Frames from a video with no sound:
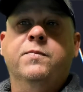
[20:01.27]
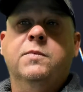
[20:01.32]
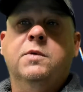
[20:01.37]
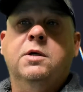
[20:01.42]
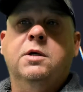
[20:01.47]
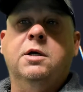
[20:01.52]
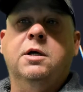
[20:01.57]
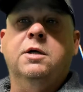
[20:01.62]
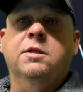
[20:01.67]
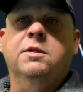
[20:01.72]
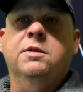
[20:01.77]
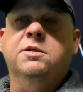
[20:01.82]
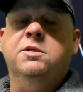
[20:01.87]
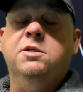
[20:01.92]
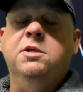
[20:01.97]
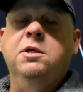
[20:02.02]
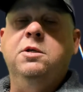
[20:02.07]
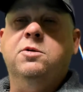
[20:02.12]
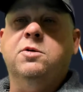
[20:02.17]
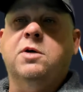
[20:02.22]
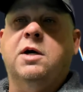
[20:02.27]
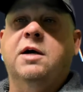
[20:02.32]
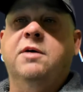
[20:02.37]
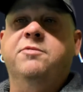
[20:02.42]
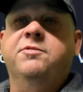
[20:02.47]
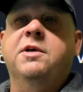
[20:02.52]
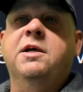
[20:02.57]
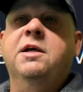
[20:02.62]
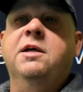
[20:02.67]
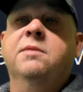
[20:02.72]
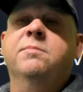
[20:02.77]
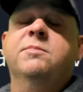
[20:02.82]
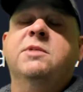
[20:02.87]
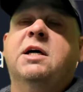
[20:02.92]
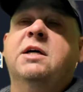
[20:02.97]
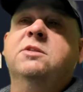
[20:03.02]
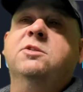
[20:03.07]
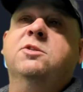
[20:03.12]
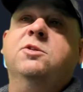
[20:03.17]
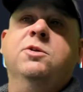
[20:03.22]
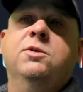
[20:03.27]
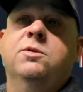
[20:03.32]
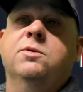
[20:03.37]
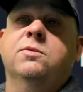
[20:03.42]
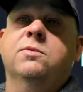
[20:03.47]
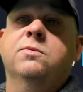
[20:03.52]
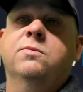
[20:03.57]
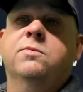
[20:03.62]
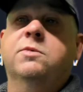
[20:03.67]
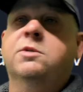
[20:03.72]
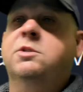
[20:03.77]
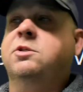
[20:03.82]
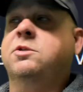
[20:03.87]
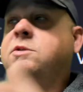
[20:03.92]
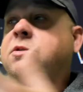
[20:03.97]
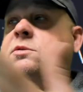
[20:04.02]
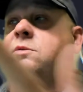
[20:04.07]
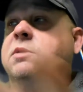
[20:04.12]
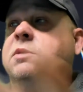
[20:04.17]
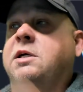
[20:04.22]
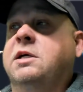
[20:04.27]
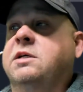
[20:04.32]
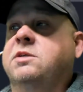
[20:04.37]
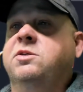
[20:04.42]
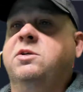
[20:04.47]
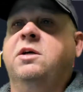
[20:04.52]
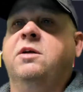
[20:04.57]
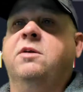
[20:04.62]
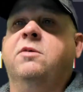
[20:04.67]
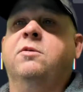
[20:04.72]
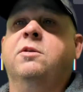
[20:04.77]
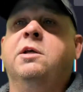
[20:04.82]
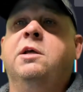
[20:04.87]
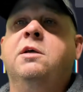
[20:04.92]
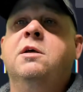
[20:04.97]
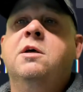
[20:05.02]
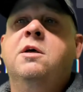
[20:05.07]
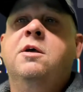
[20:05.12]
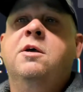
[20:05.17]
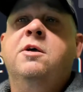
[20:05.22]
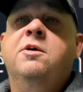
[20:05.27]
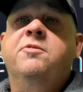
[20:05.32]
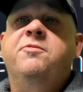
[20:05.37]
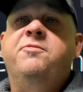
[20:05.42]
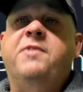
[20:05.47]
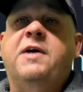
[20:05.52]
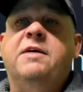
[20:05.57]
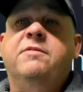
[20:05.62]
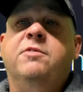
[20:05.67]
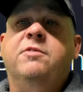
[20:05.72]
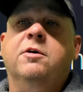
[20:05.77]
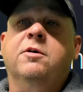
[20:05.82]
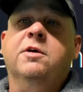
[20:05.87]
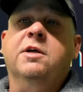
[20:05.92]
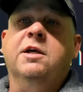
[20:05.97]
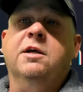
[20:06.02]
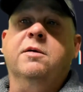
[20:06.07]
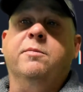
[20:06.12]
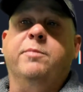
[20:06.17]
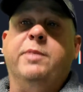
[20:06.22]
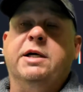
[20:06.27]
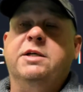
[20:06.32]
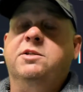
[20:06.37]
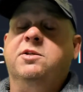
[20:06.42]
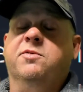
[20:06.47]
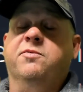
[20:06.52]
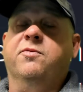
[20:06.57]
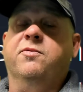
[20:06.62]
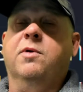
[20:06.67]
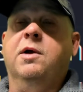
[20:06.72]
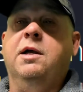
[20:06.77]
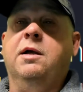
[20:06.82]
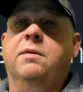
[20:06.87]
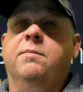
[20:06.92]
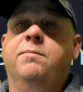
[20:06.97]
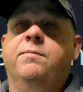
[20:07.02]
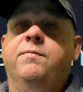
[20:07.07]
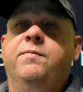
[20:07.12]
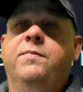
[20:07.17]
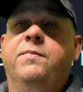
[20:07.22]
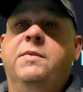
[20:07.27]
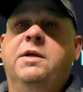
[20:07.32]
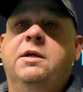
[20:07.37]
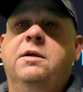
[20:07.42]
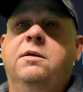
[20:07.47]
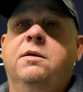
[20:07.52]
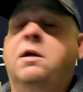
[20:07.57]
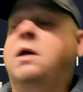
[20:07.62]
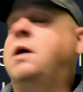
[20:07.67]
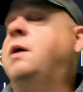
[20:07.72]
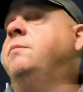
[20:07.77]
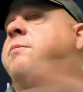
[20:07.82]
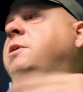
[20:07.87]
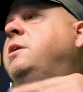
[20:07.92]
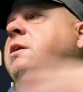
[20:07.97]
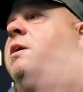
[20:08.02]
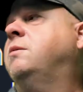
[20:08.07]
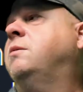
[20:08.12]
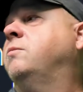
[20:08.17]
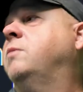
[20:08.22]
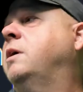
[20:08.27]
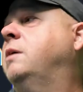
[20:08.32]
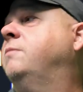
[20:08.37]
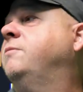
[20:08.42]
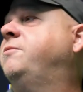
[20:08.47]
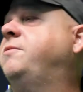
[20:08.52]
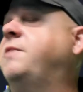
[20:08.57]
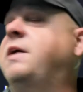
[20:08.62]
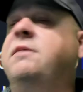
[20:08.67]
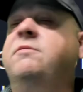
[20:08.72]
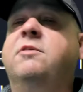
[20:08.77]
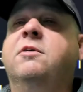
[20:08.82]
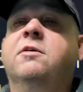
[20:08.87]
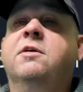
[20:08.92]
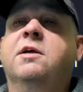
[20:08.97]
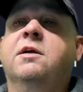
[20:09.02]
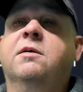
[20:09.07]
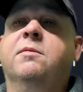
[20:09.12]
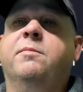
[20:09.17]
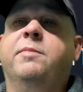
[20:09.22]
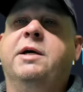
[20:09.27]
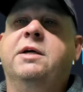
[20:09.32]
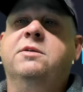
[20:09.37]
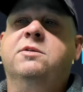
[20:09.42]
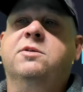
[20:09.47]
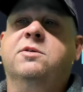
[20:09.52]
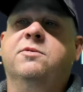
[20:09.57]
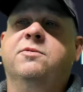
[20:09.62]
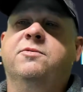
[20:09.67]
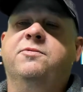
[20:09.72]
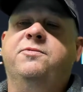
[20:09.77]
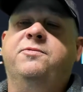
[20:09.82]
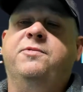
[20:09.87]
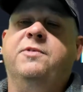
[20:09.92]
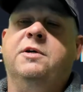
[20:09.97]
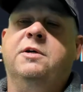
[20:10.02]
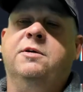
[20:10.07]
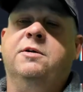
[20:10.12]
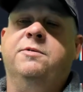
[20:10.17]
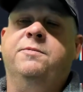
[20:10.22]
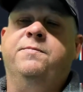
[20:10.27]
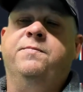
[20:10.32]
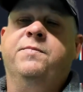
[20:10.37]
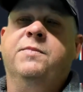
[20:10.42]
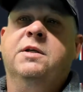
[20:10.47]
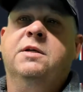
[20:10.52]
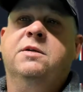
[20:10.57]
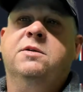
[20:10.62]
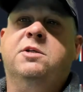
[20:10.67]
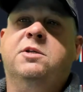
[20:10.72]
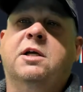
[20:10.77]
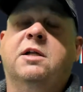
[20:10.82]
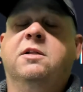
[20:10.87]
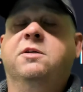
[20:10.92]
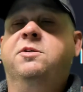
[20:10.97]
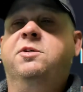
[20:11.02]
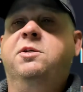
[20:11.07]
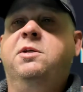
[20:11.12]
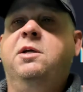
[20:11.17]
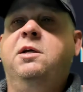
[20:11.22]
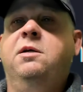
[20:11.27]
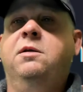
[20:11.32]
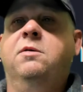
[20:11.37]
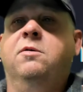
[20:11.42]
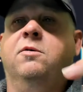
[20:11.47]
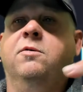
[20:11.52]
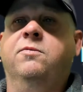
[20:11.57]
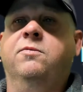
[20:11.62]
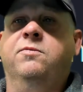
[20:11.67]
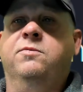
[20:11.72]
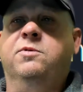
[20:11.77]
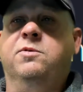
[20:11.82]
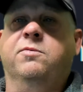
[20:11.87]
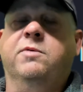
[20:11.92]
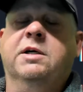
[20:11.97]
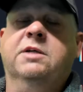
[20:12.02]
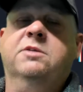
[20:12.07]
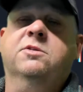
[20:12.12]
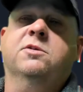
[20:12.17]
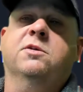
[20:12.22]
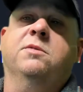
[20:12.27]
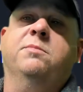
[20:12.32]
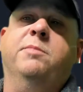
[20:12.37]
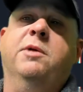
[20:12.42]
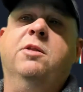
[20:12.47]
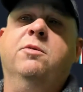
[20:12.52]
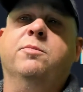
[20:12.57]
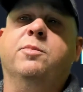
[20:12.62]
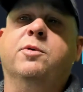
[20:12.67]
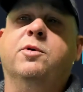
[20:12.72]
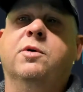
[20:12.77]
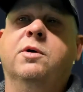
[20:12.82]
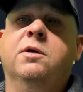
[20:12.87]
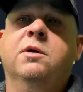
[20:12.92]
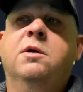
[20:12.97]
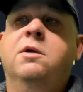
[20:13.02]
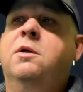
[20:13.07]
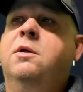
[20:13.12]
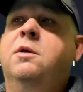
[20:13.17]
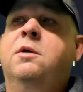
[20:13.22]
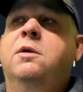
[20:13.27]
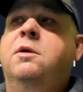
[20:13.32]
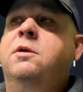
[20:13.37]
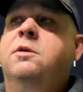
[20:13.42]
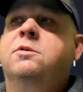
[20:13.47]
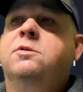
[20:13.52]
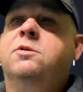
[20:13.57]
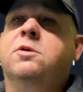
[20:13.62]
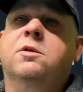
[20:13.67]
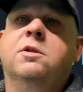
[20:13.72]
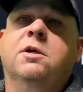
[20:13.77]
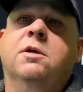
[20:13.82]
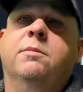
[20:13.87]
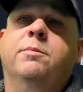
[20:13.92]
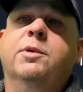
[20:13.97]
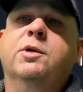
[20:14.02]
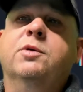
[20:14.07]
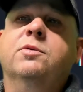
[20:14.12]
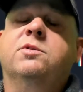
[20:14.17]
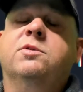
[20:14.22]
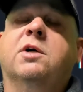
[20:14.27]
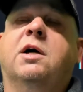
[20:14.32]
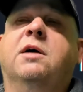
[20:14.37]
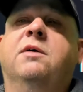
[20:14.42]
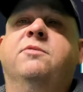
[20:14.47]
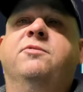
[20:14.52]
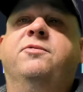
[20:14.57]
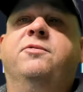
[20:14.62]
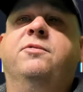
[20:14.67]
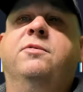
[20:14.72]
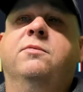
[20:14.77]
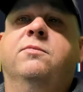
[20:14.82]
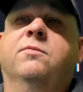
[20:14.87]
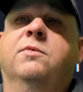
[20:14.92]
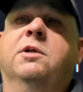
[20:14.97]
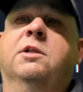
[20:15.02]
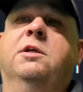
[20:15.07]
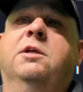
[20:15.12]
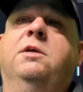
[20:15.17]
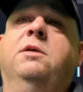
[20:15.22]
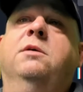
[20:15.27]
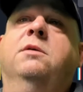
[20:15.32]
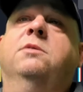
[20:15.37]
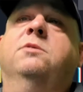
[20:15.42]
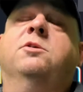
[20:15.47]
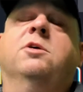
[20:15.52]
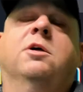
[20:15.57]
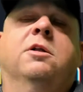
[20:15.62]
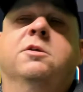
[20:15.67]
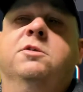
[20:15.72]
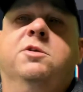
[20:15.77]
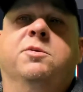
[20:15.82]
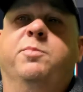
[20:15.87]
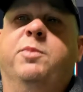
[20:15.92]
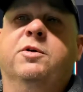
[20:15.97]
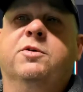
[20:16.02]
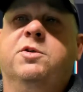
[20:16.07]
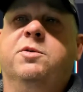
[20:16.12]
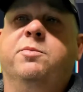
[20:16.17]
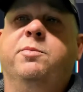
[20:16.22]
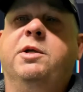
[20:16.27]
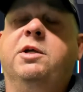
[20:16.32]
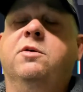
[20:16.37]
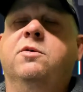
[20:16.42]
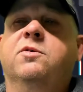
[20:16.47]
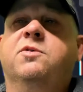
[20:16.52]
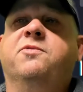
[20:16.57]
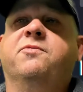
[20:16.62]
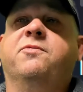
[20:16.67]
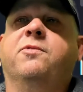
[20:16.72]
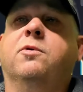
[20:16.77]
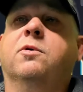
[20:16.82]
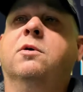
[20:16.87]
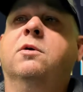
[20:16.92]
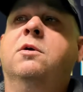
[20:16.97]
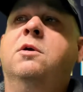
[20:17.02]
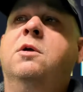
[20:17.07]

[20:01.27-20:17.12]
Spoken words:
the C drive, the M.2, which is, like I said, only 500 gigabytes of RAM. I mean, not RAM, 500 gigabytes of solid state or direct to the motherboard. It's only a boot drive, really. It's all it's supposed to be used for.